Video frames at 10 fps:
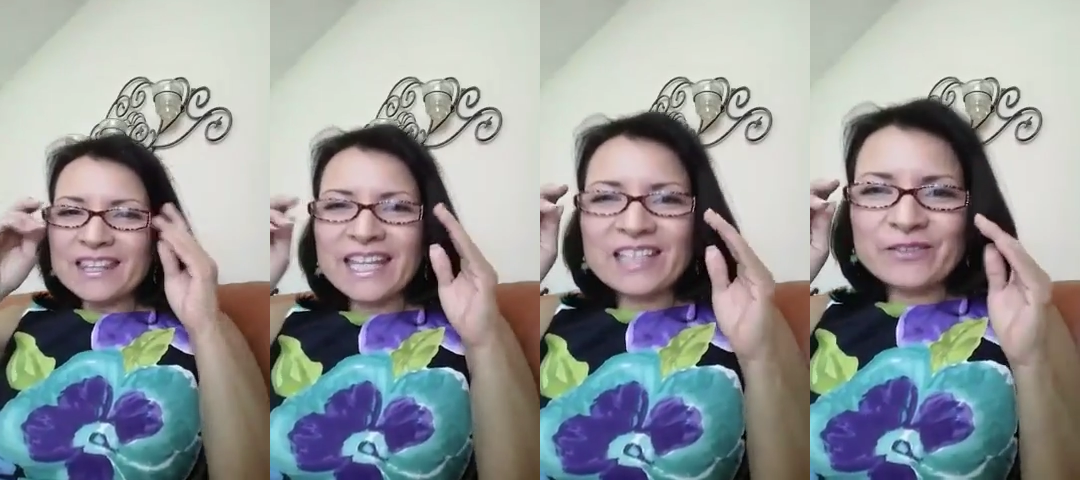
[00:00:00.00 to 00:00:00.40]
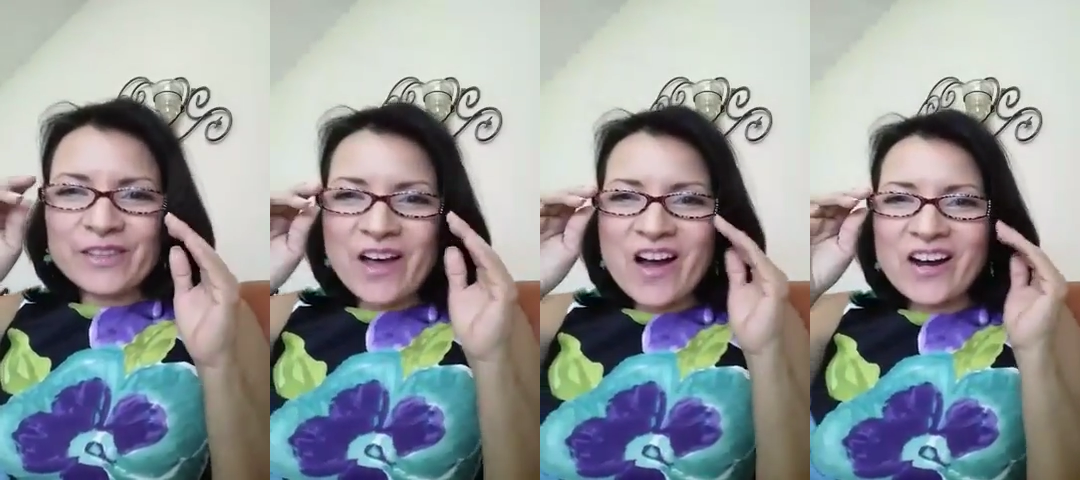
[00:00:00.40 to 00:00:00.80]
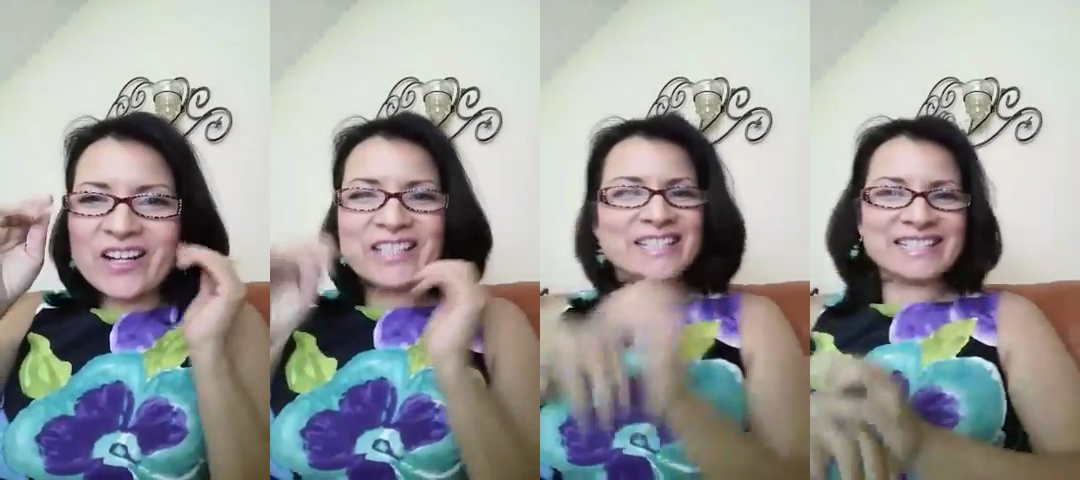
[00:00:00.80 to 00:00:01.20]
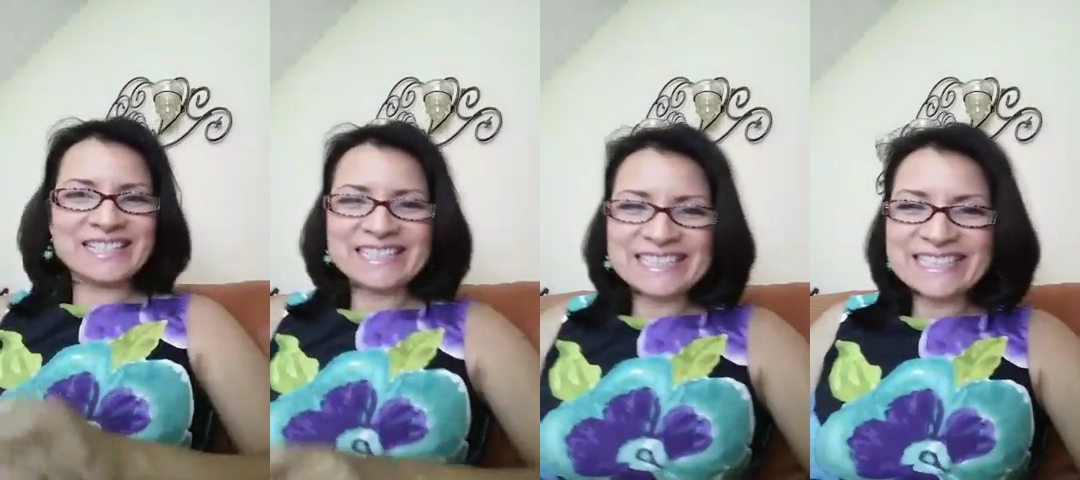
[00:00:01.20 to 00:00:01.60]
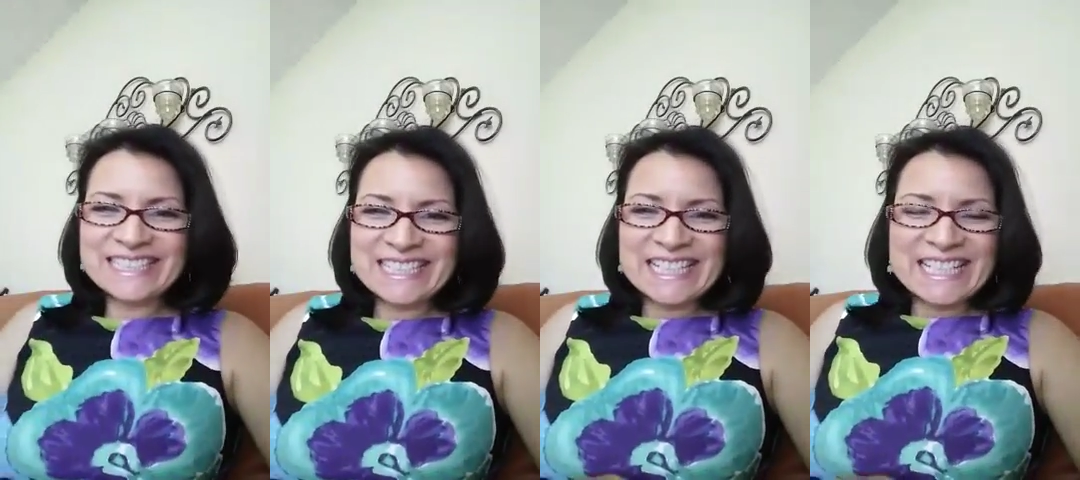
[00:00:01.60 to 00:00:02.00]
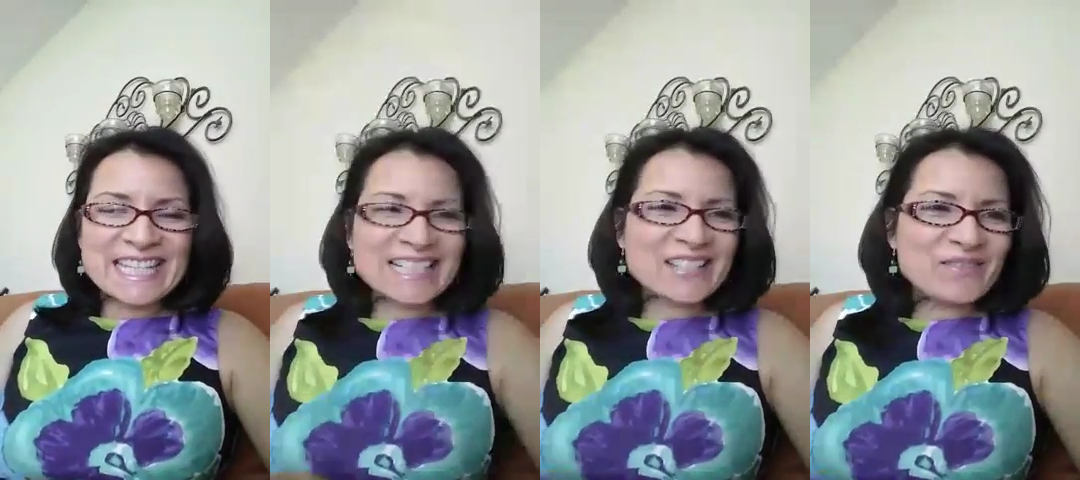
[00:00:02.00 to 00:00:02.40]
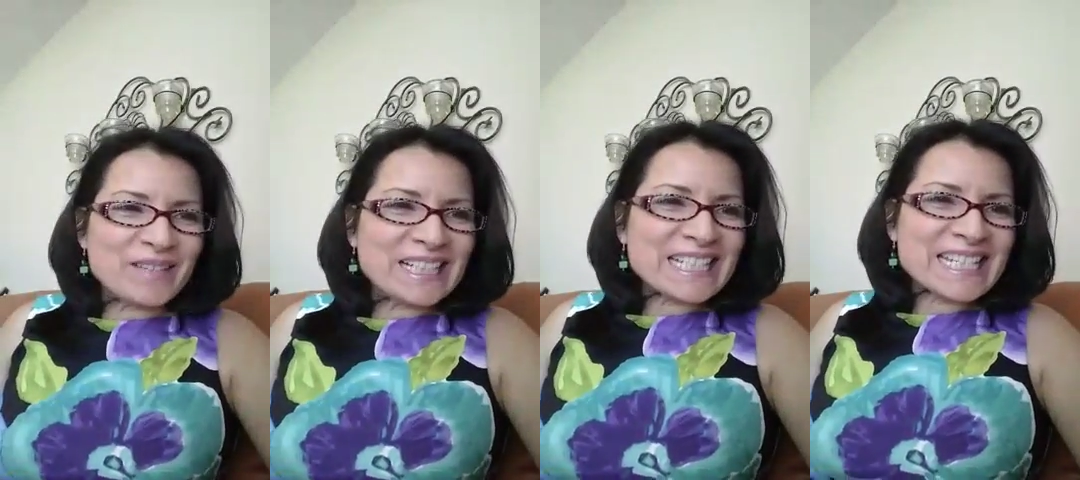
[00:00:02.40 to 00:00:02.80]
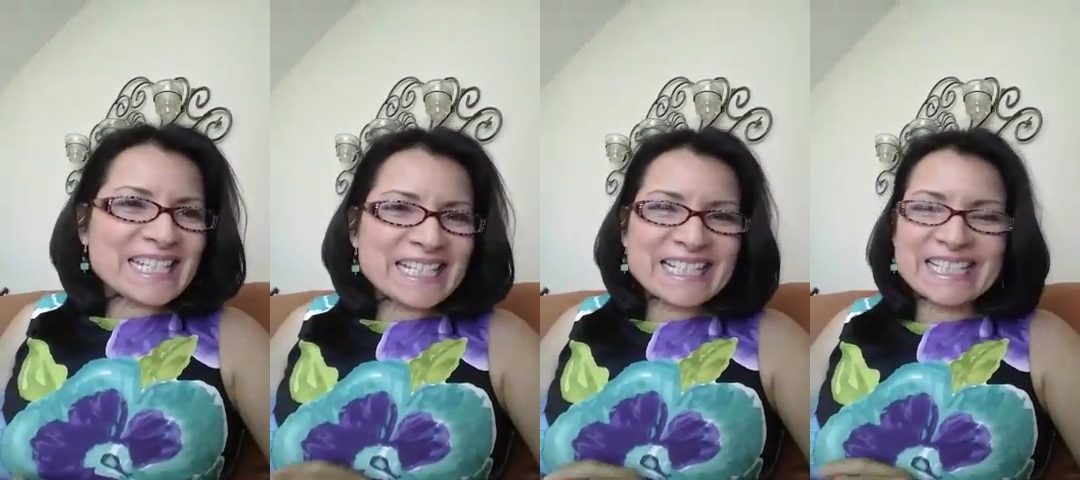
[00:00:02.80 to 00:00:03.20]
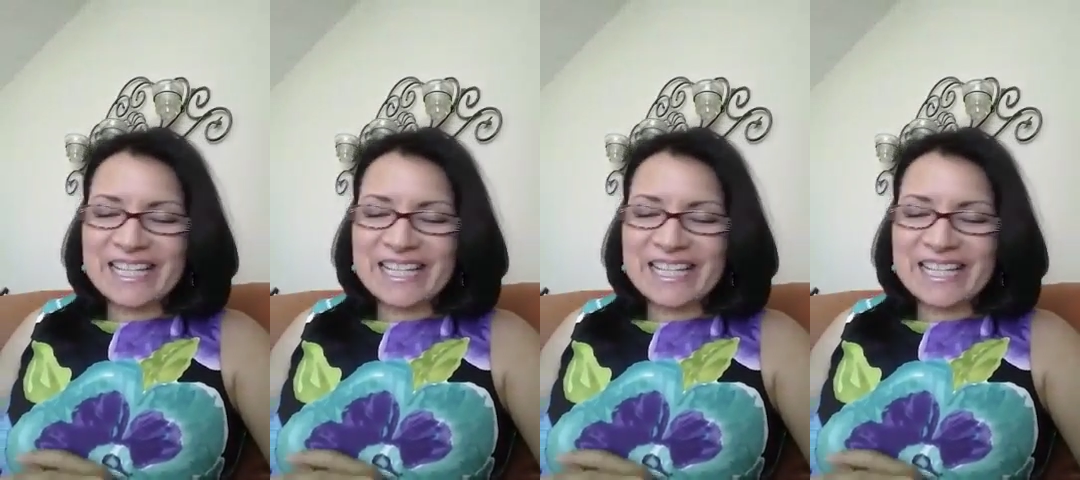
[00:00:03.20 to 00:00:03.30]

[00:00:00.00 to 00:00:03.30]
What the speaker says: Thank you for the hearts. Thanks so much.